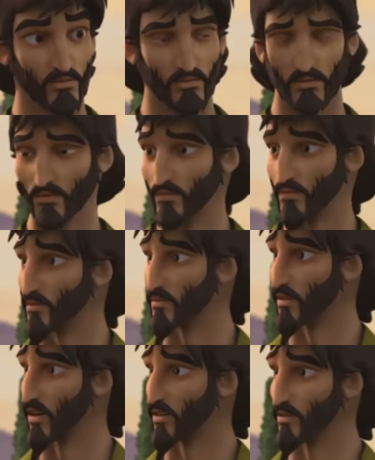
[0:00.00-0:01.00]
her.
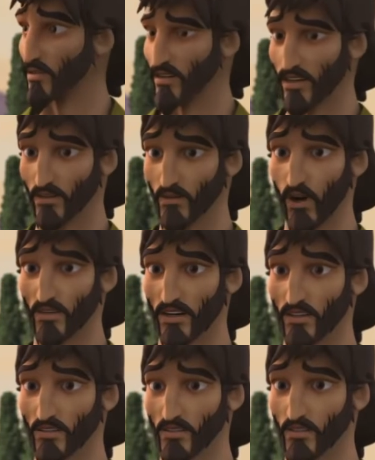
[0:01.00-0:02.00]
But there are
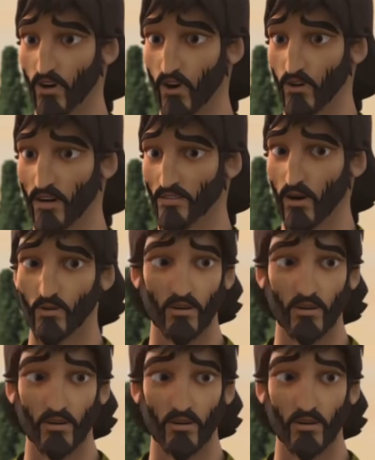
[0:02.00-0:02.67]
dozens of gleaners